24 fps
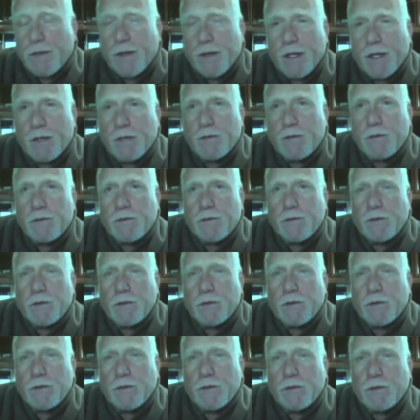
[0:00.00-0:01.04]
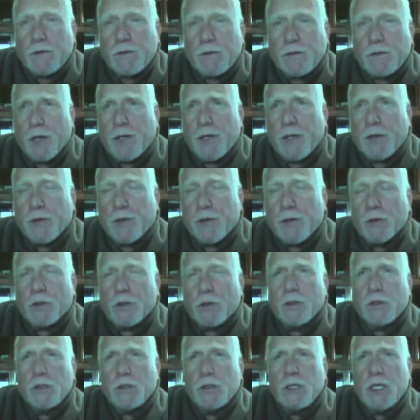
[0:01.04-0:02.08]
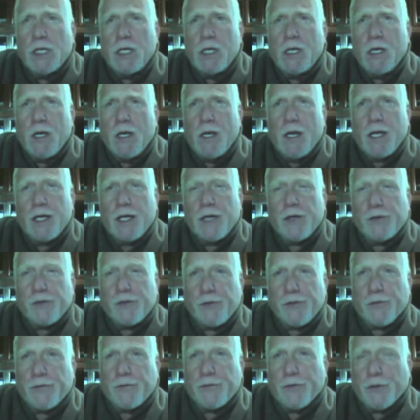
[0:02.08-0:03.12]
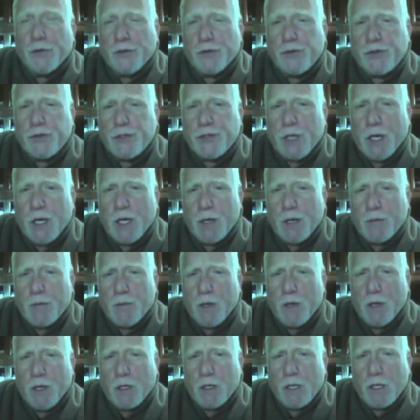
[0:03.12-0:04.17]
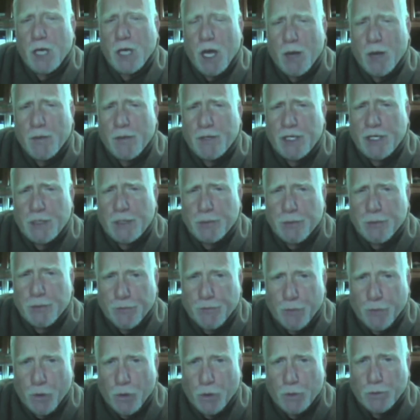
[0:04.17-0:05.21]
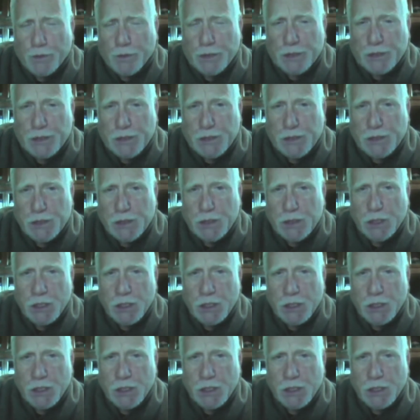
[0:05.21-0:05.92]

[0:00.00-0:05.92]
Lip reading: that Goodbye Girl is the first time a comedy performance